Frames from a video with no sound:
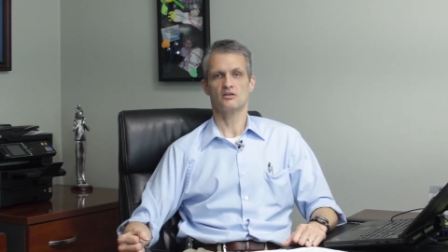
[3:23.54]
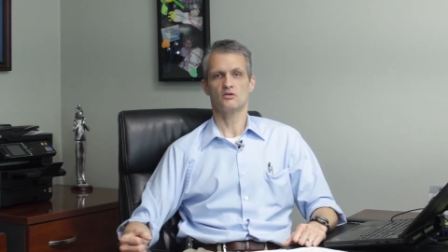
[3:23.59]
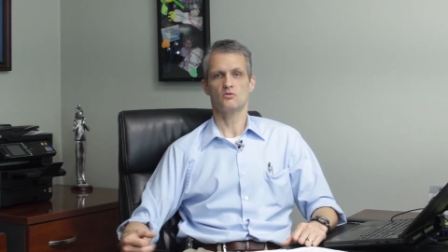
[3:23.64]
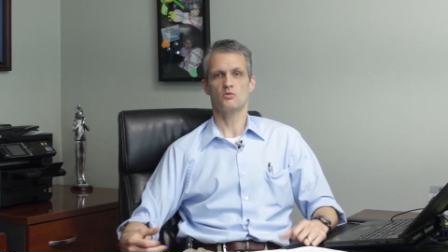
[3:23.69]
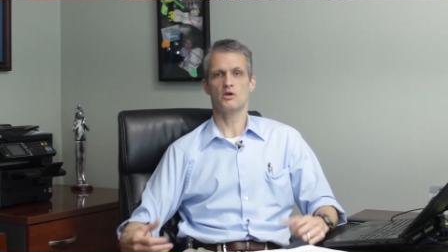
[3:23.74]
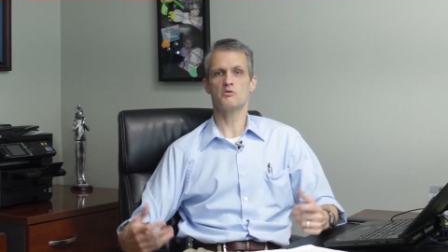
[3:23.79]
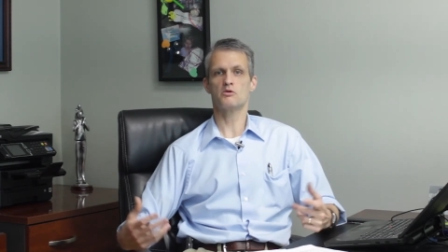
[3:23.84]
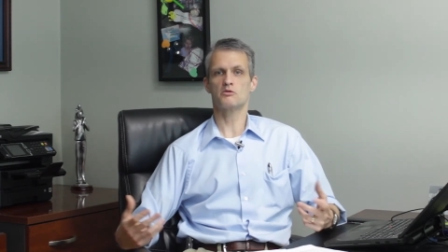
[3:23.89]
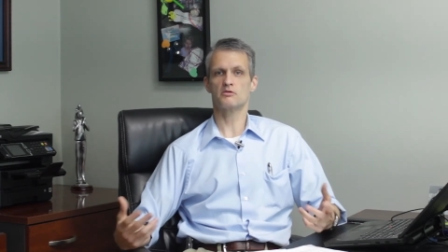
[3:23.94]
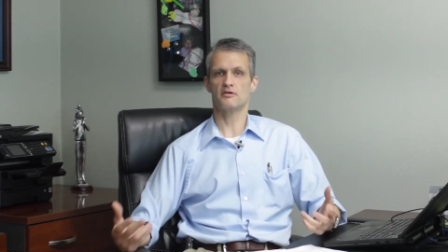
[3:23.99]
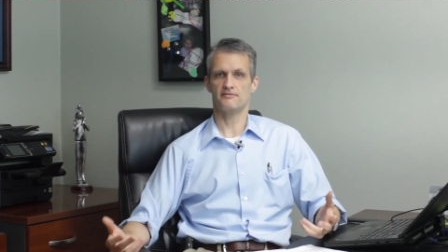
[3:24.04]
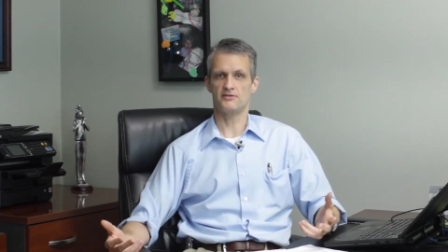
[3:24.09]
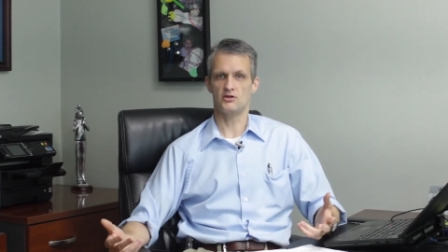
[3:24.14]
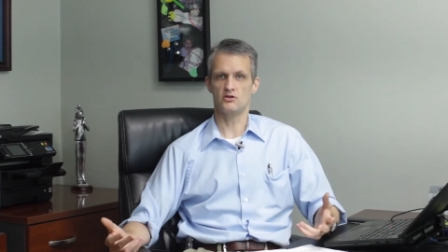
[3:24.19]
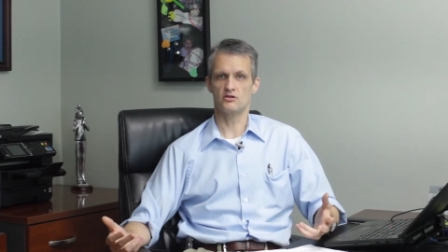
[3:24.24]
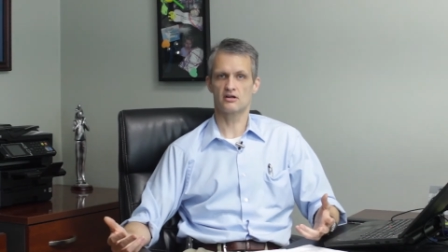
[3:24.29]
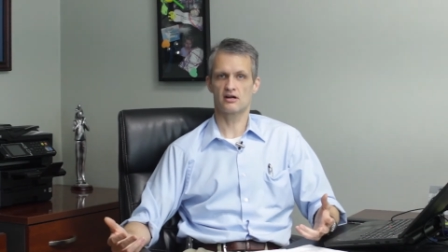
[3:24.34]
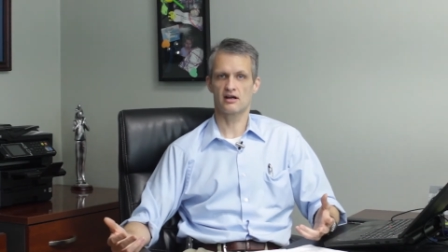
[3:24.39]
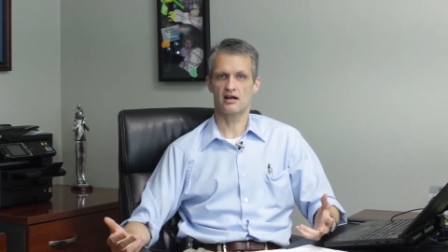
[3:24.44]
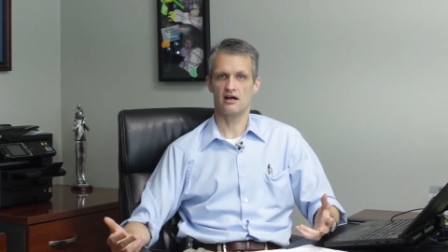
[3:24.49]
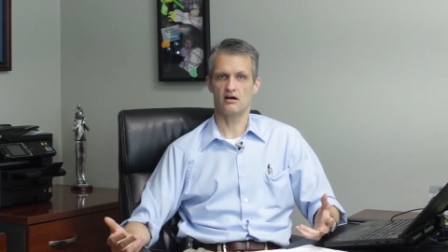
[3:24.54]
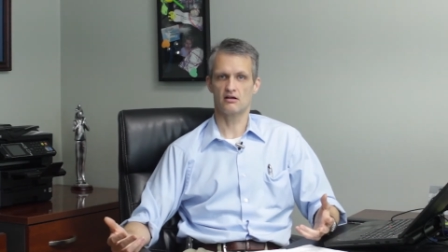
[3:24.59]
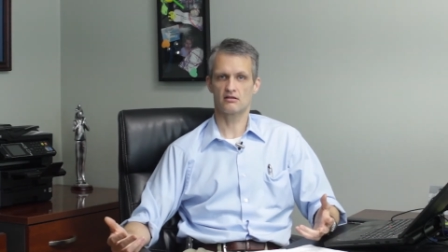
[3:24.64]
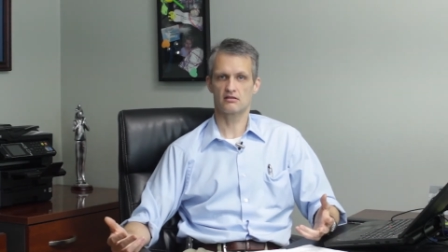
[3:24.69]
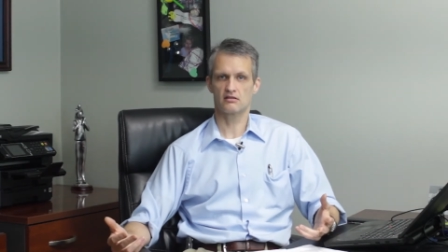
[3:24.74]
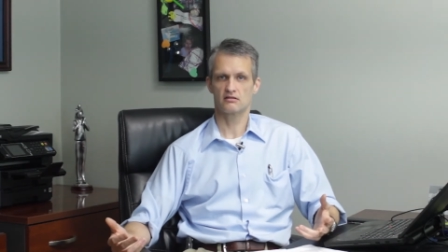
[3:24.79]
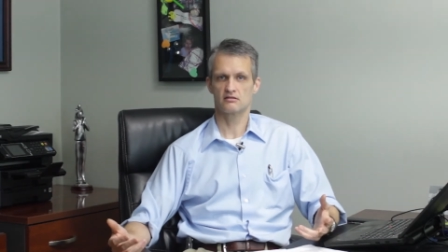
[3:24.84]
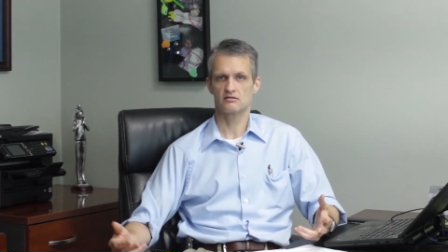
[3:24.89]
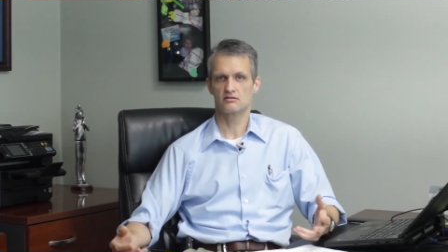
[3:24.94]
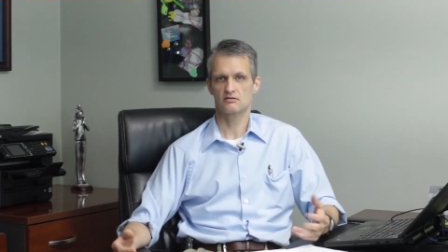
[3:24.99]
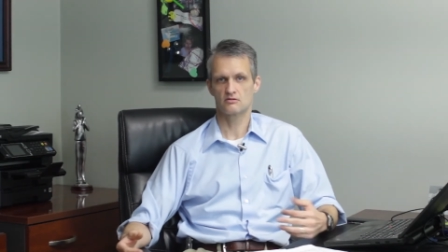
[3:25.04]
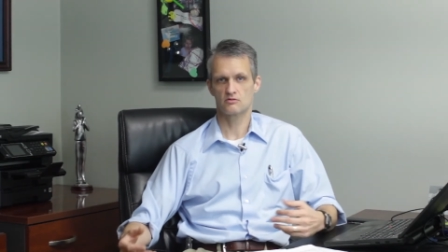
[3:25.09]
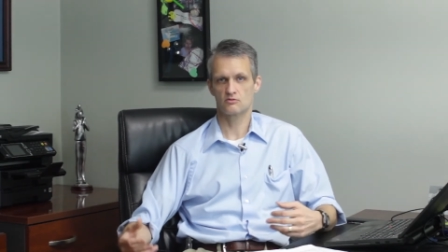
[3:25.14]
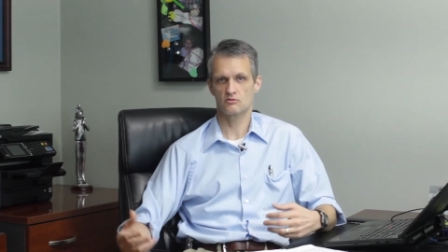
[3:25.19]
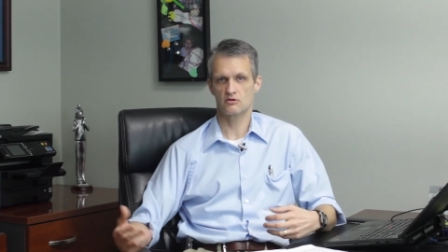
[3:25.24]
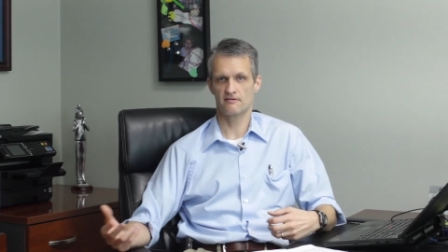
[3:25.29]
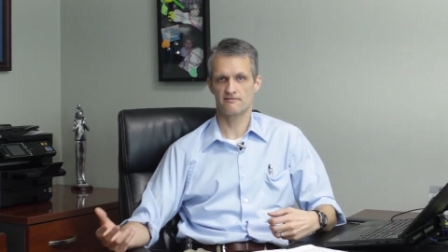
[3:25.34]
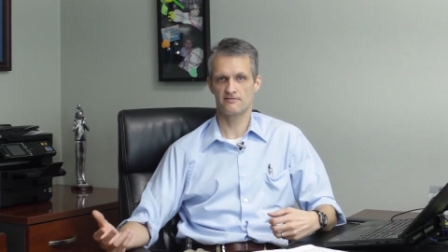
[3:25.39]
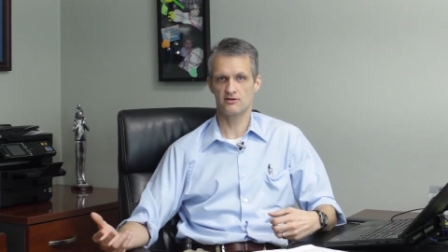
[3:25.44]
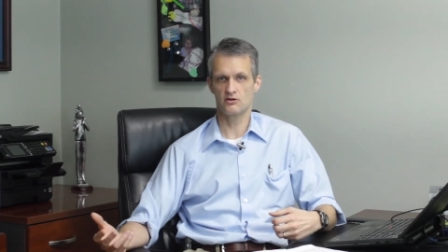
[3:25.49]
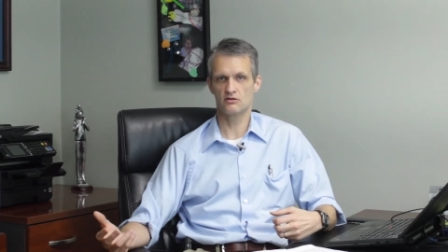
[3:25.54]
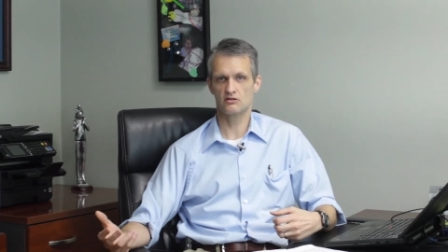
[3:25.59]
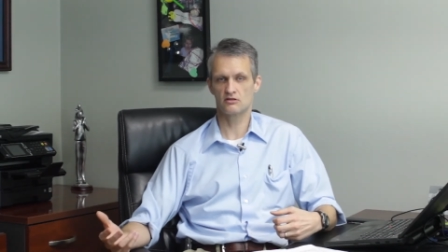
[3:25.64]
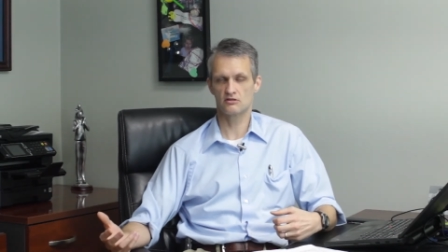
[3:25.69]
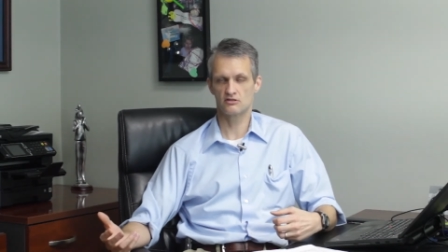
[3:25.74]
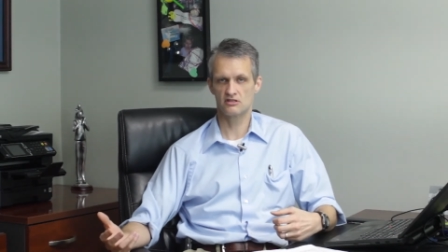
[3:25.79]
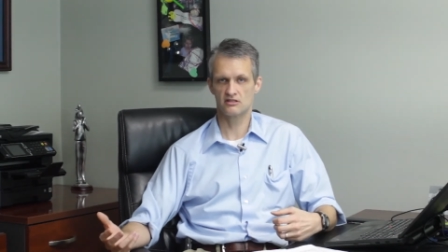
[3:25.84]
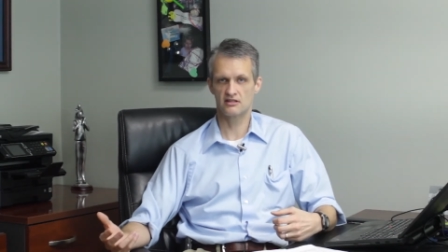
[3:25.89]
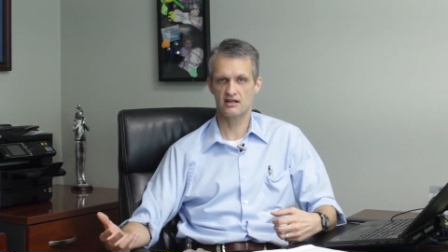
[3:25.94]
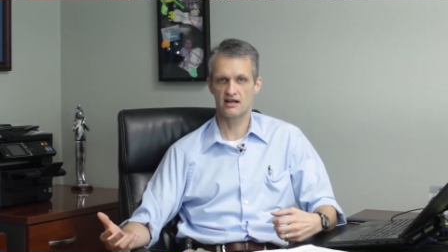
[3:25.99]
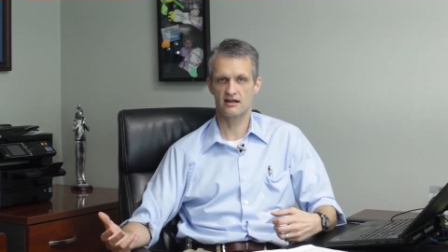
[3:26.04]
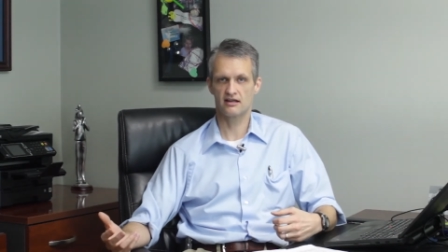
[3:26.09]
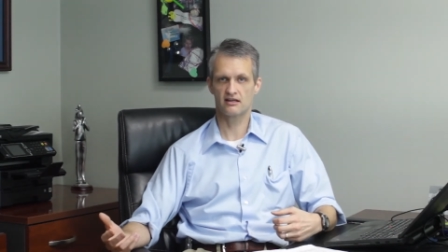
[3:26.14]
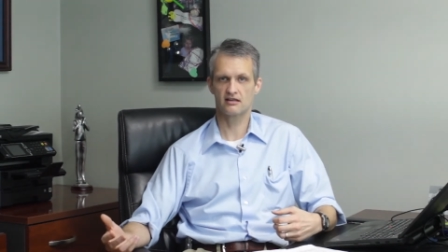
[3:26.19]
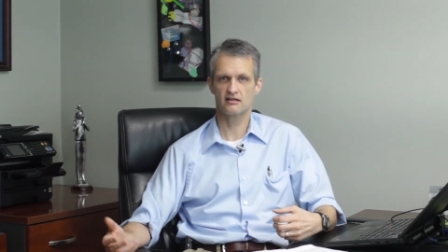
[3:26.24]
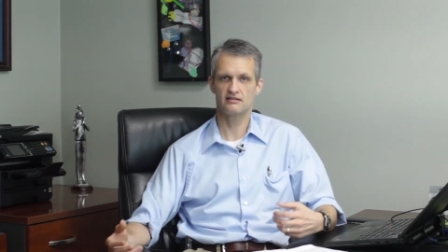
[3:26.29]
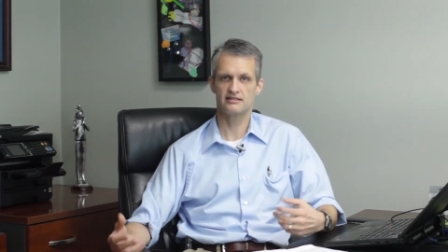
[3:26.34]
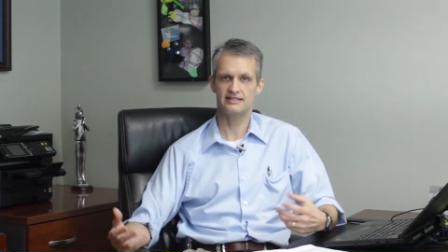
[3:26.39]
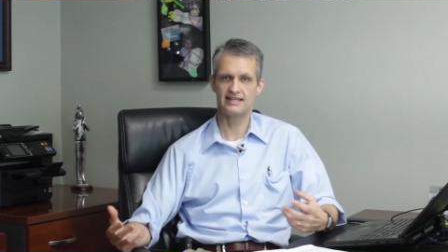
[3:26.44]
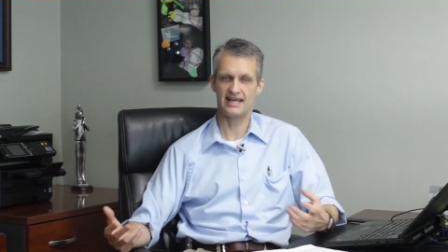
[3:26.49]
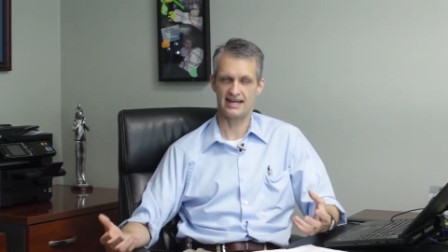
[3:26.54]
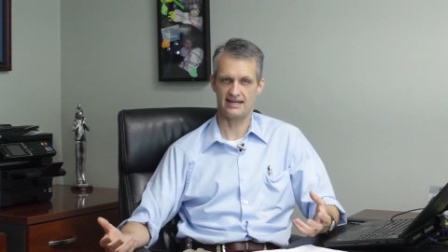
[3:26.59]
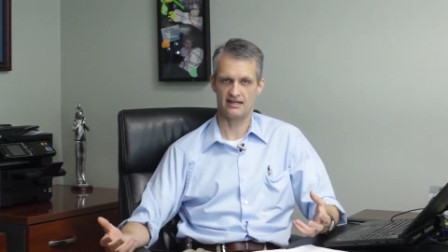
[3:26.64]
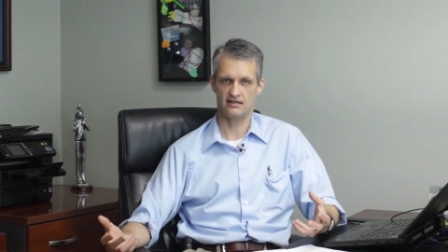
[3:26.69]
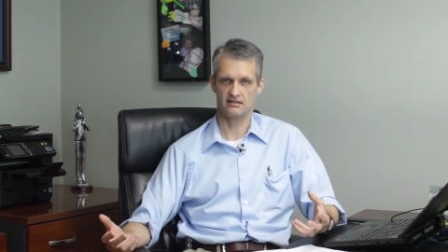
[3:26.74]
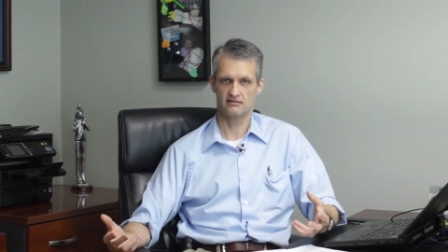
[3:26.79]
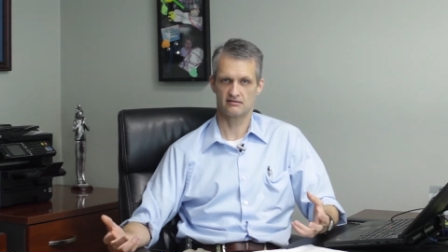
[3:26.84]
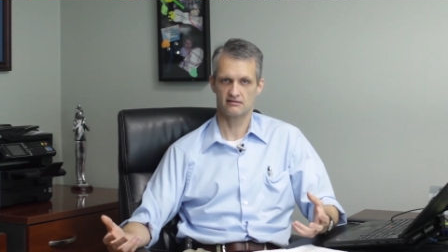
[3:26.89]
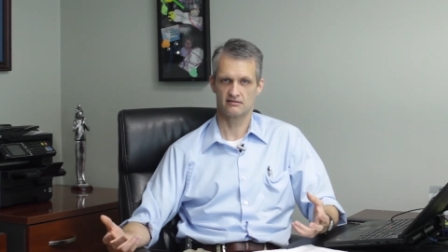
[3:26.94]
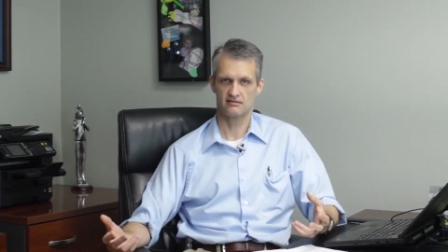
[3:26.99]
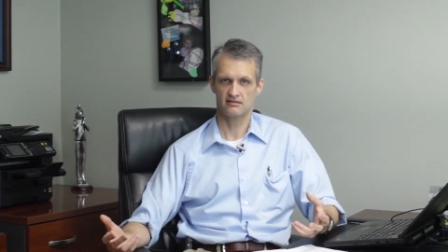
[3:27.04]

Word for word: we will review your health, review your genetic data,